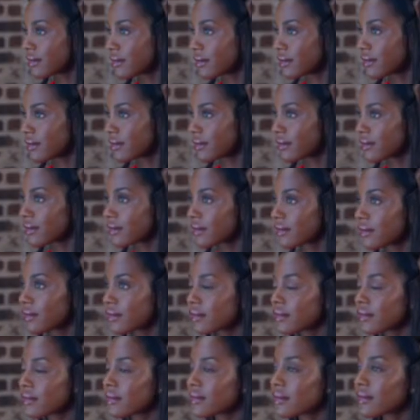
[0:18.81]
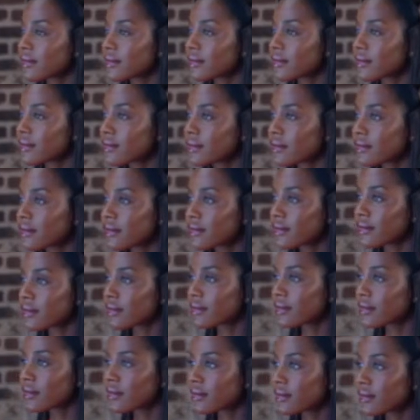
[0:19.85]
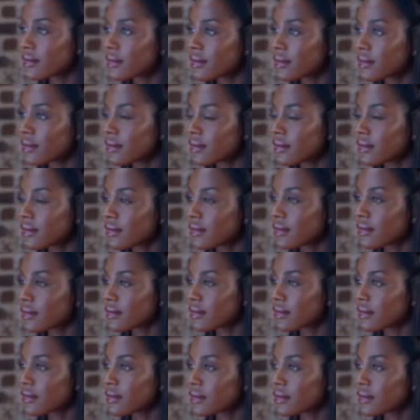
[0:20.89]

(silent)